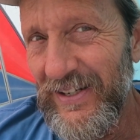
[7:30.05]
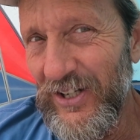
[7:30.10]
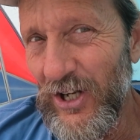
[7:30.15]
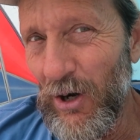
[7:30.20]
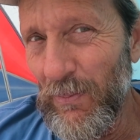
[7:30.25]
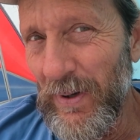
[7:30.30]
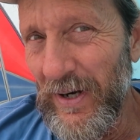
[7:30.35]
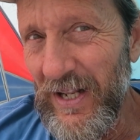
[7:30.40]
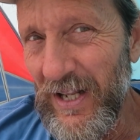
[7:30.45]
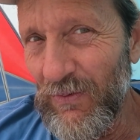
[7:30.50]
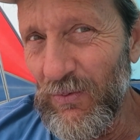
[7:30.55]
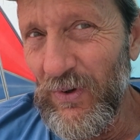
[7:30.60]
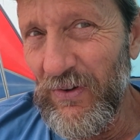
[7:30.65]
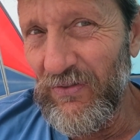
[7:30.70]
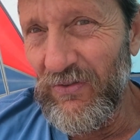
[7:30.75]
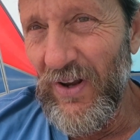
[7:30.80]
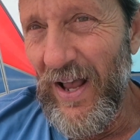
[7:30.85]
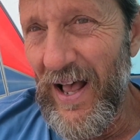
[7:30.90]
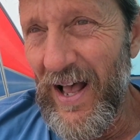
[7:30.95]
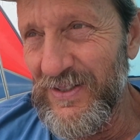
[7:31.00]
nobody
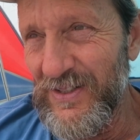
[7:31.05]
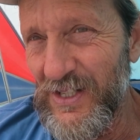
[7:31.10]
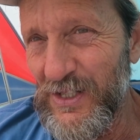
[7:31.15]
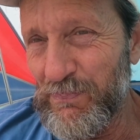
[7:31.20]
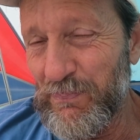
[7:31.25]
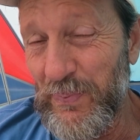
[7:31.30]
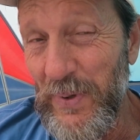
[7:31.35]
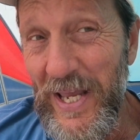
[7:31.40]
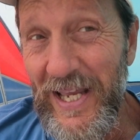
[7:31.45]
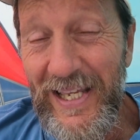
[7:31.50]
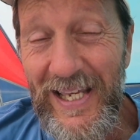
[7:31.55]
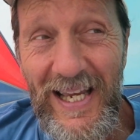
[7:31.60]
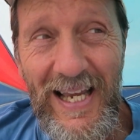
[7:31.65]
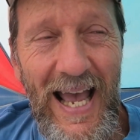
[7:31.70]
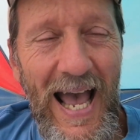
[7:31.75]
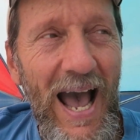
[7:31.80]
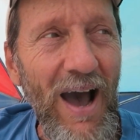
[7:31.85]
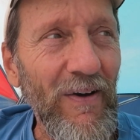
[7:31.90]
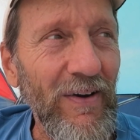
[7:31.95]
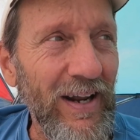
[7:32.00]
was
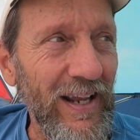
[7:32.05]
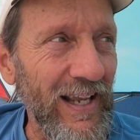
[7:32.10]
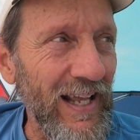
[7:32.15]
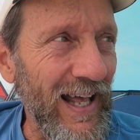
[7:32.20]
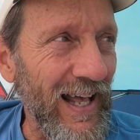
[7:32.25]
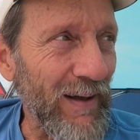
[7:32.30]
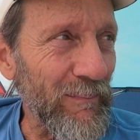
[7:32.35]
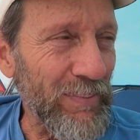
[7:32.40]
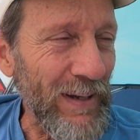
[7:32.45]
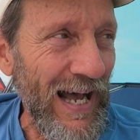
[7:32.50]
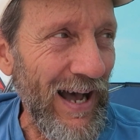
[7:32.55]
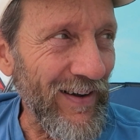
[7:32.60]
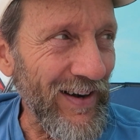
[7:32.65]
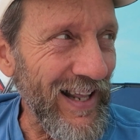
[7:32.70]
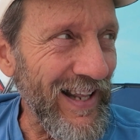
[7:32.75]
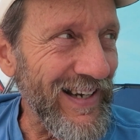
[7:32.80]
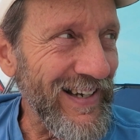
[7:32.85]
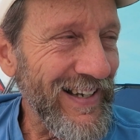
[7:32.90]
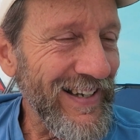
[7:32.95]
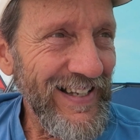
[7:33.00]
speaking out about
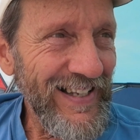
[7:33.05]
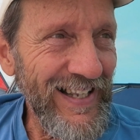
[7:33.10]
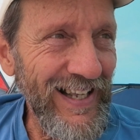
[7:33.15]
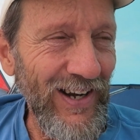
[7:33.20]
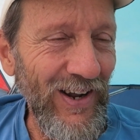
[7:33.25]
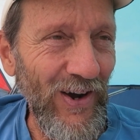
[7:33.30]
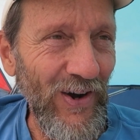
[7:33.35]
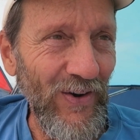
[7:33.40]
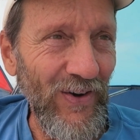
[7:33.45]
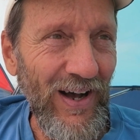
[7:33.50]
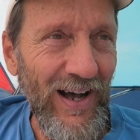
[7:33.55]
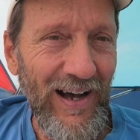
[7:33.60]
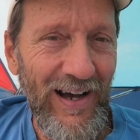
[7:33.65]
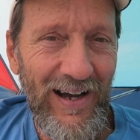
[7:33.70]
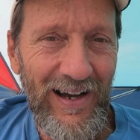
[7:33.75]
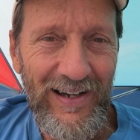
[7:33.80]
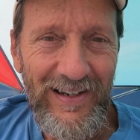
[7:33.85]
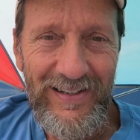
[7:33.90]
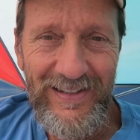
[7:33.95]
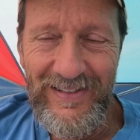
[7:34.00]
it, you know,
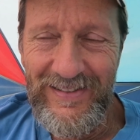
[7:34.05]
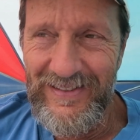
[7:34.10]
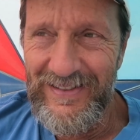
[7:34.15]
uh,